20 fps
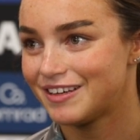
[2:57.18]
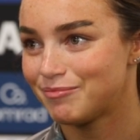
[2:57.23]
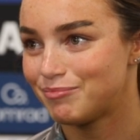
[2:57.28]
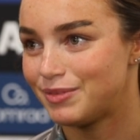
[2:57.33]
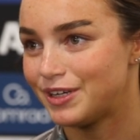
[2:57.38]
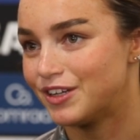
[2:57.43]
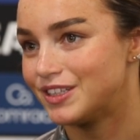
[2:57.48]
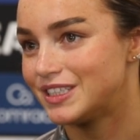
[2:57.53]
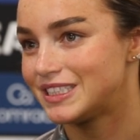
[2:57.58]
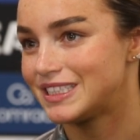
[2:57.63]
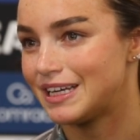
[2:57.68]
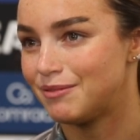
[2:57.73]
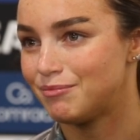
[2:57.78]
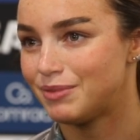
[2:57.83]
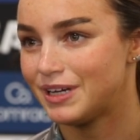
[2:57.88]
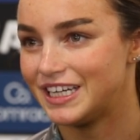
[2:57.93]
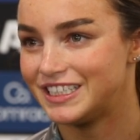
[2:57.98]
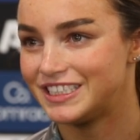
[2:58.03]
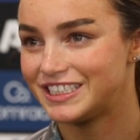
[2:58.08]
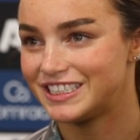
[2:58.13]
be on the same
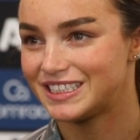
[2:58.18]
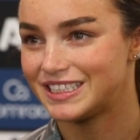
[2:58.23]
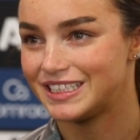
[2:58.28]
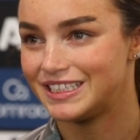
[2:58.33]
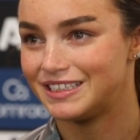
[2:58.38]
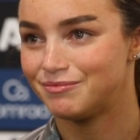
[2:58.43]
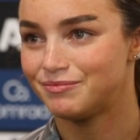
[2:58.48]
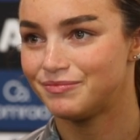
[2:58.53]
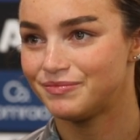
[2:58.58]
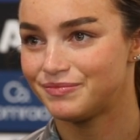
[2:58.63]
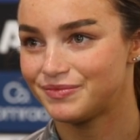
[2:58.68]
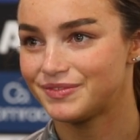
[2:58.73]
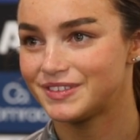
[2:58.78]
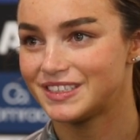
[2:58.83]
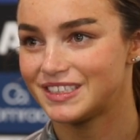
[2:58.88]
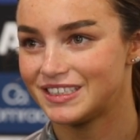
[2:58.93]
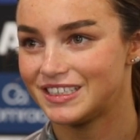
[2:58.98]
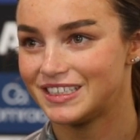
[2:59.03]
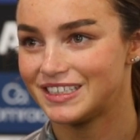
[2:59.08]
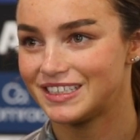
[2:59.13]
page as them.
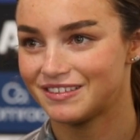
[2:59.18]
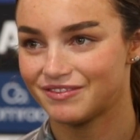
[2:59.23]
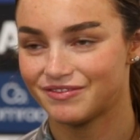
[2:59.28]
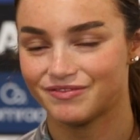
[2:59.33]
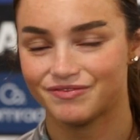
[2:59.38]
So, yeah.